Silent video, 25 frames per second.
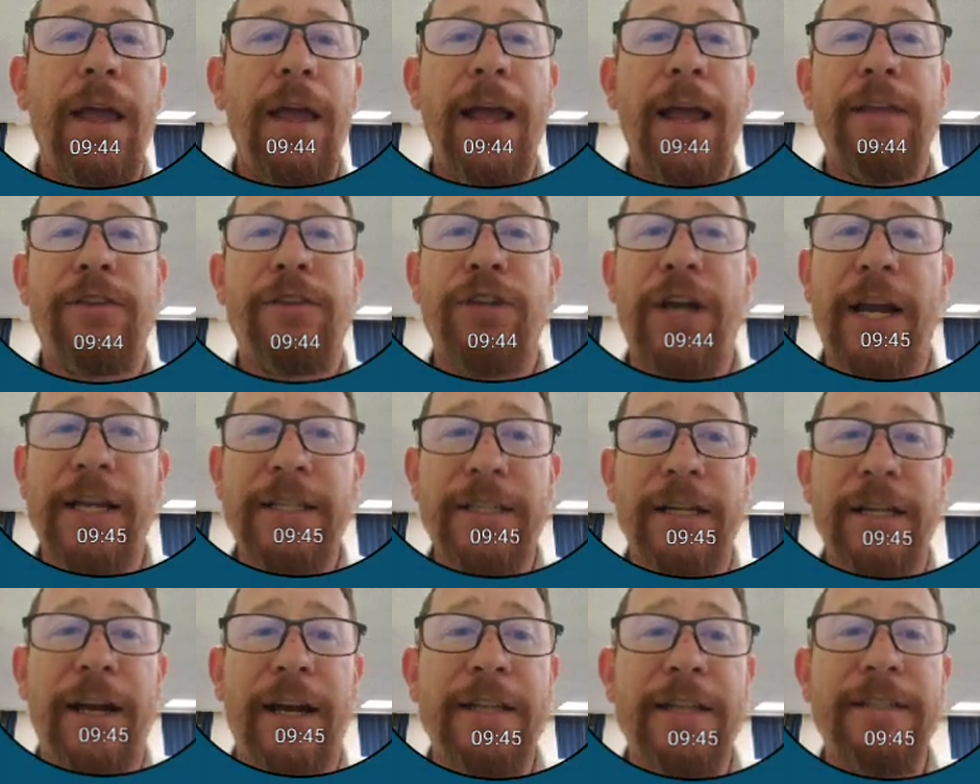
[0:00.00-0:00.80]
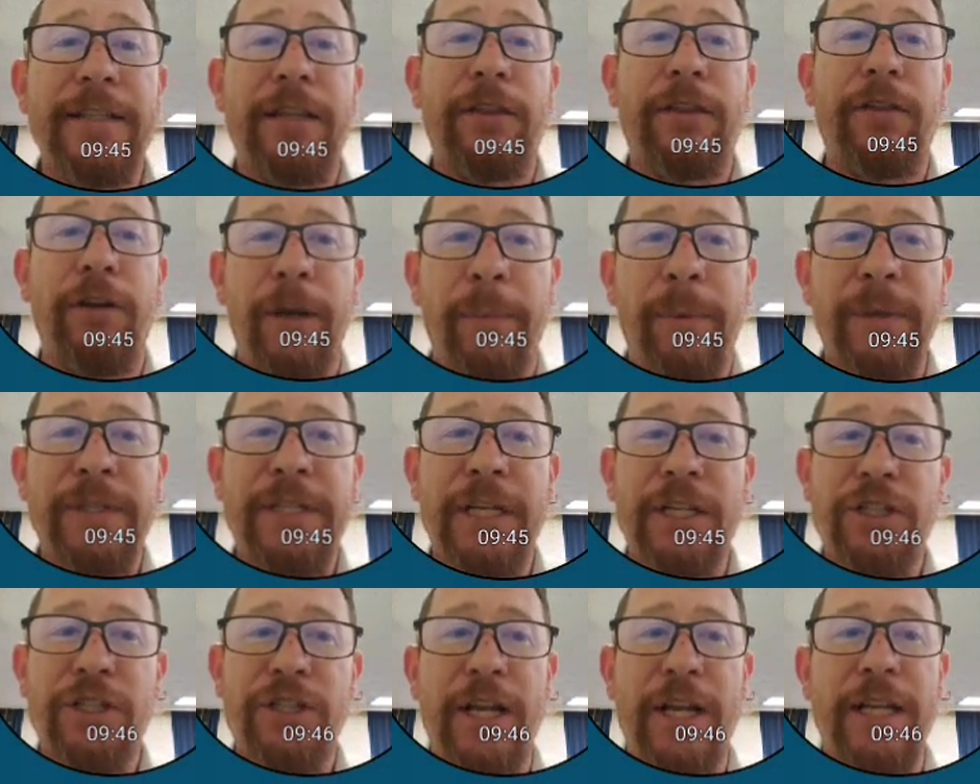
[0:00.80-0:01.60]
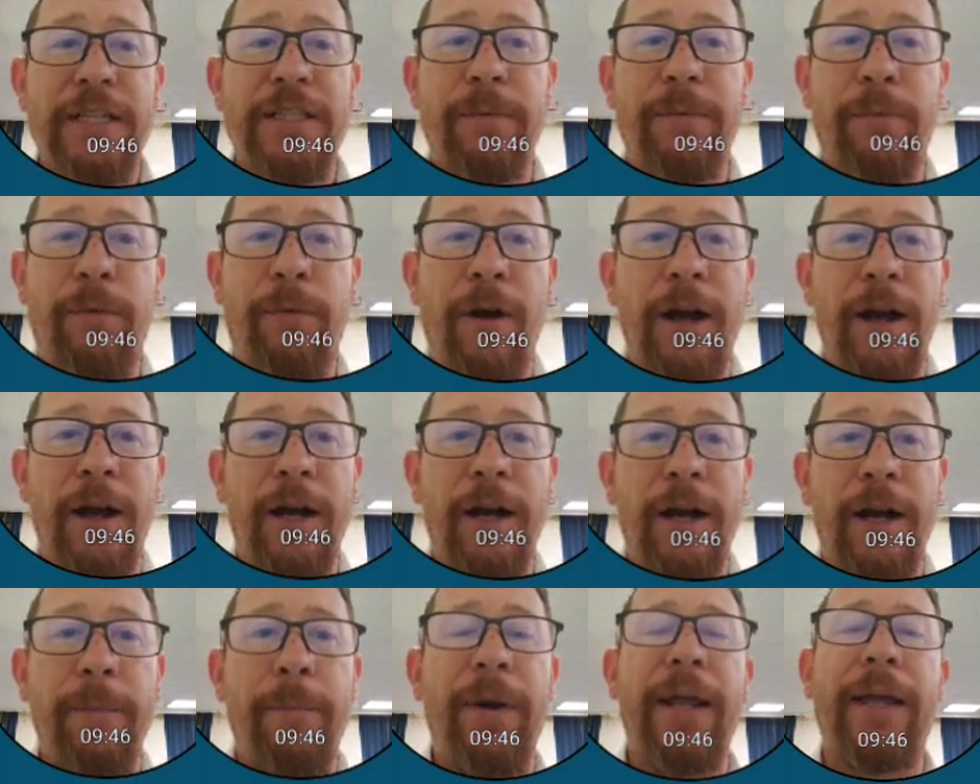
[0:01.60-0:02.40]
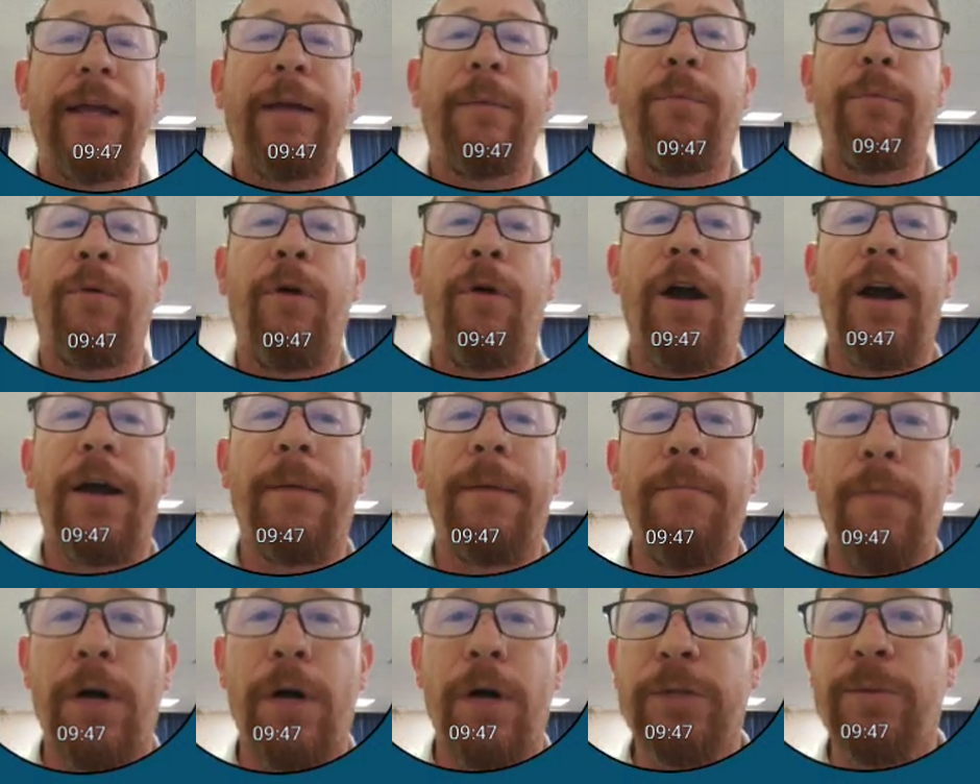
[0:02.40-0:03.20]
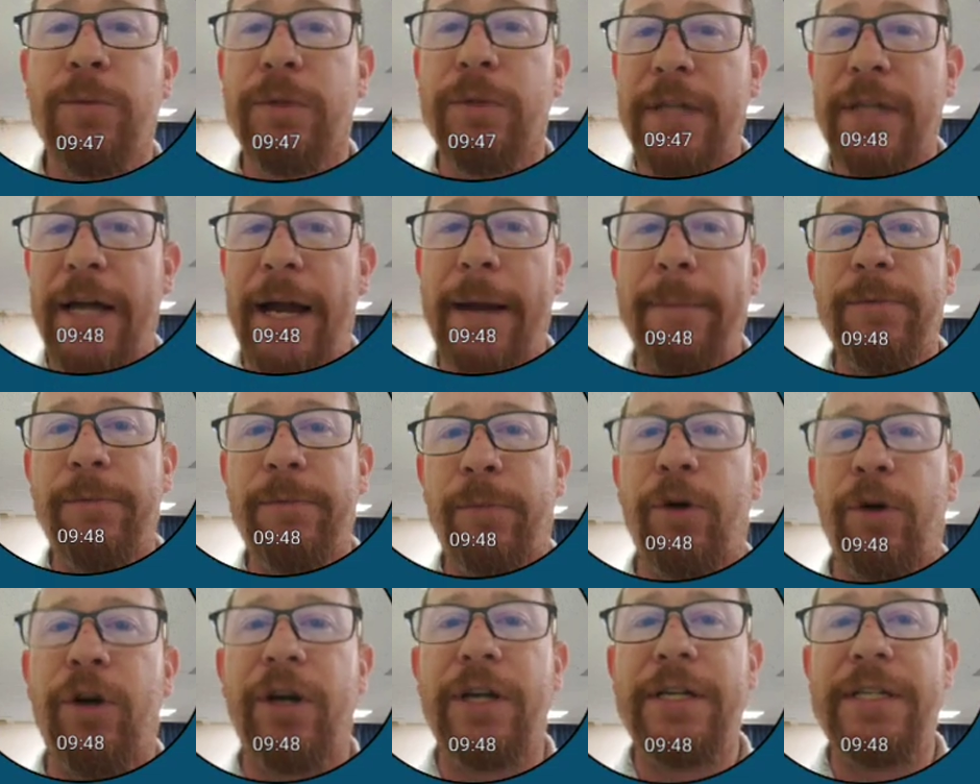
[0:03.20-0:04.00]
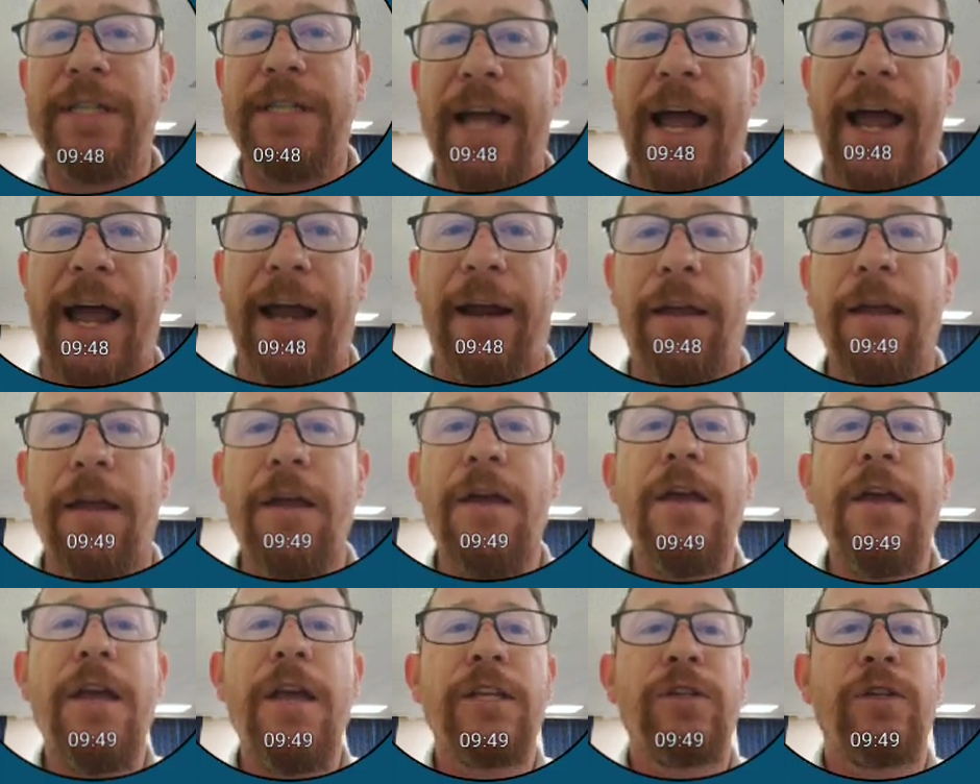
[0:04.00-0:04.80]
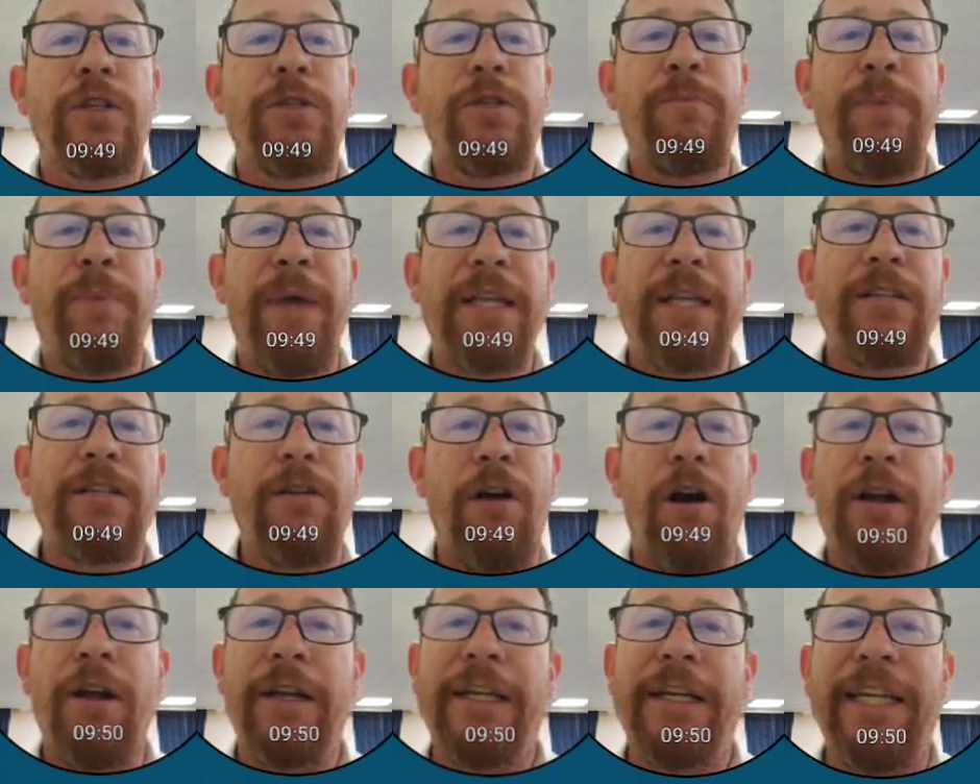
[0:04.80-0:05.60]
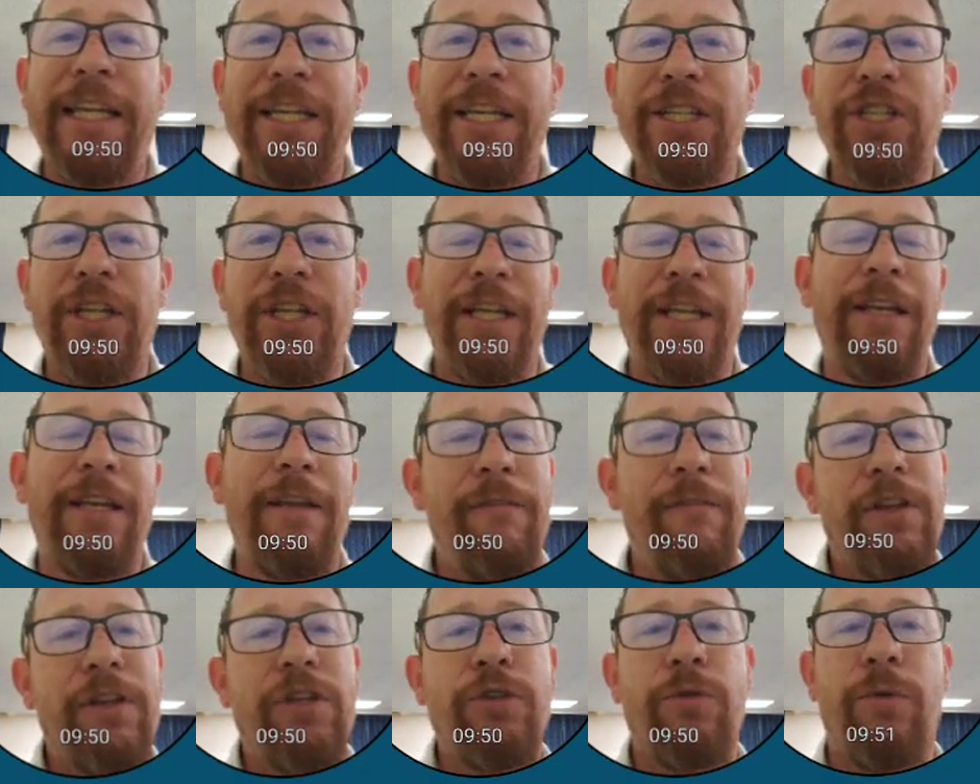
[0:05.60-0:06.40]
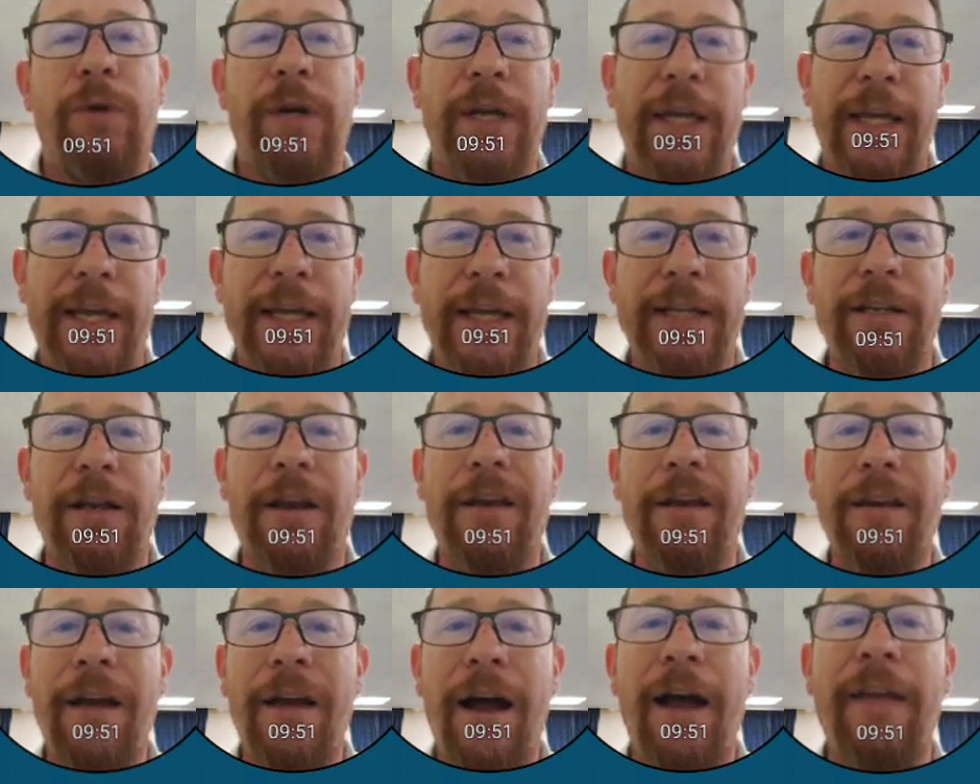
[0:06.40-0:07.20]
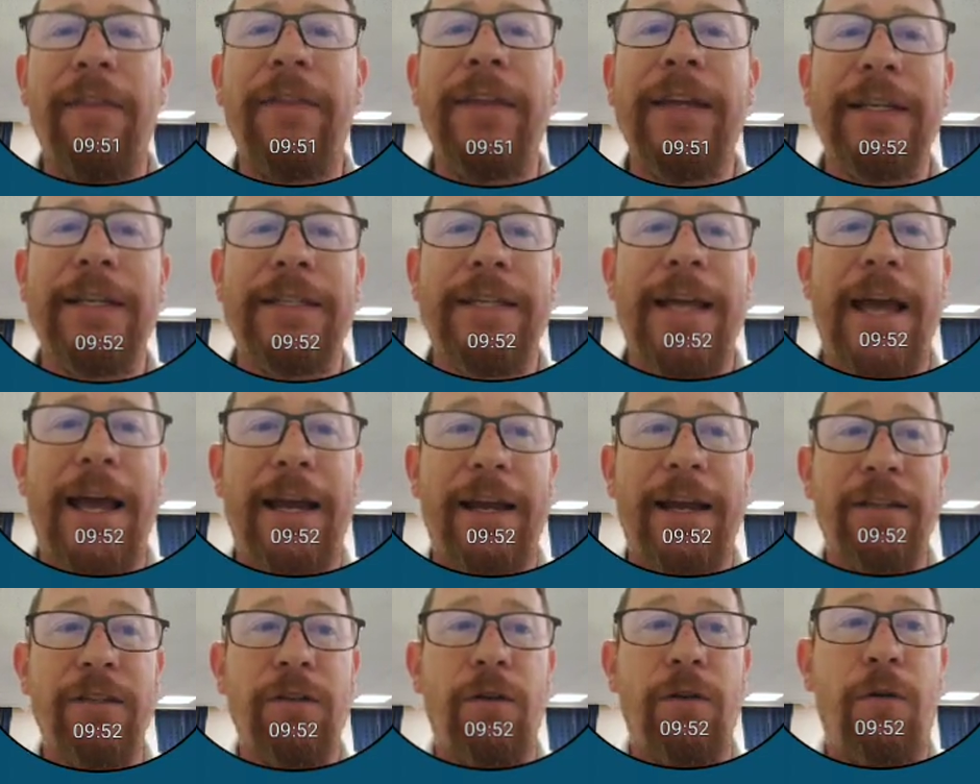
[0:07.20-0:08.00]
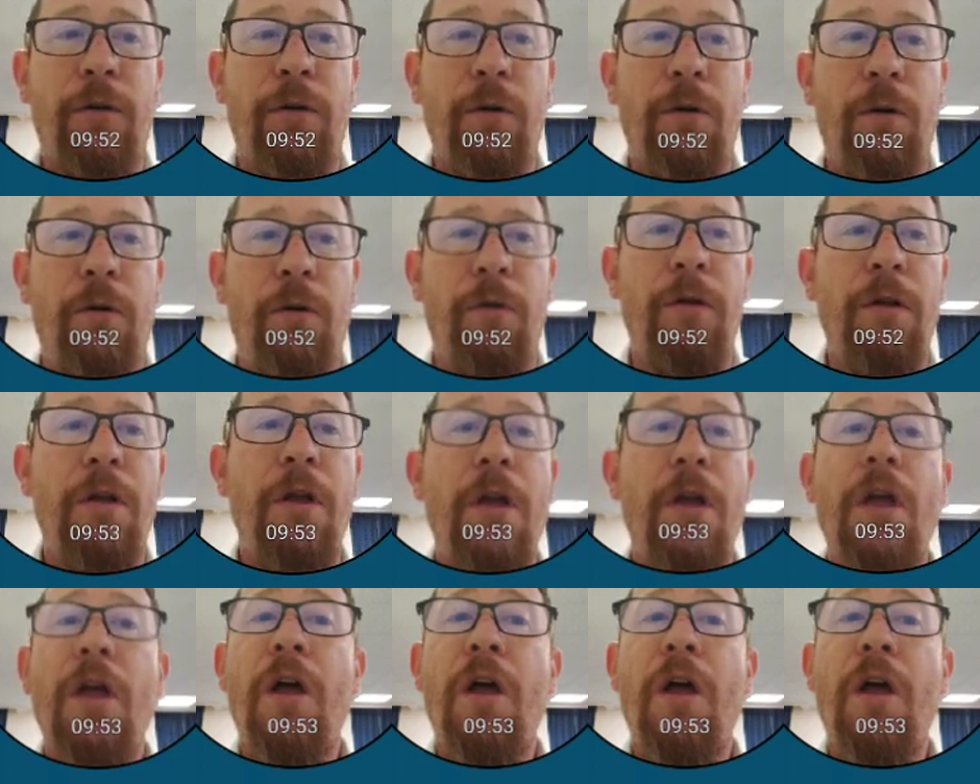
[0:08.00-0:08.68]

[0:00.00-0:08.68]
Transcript: Giant Slayer has a 30% chance to proc, but it can proc multiple times per attack. So it's based on each individual hit, not the attack as a whole.